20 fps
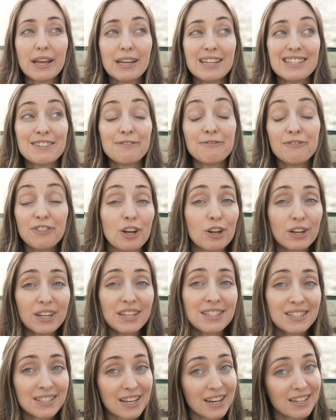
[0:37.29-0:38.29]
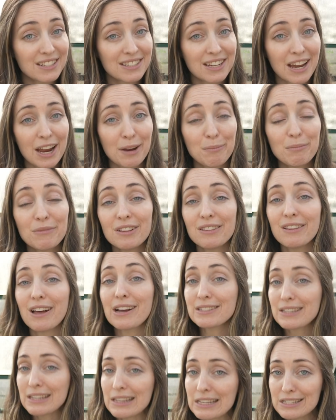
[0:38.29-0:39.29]
it's a very exciting time.
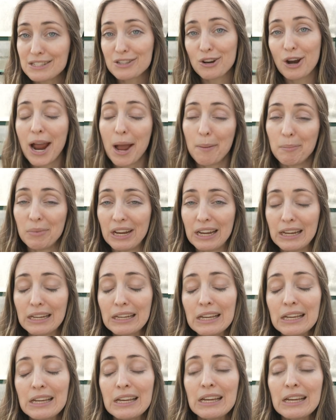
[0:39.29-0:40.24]
Lots of things are happening.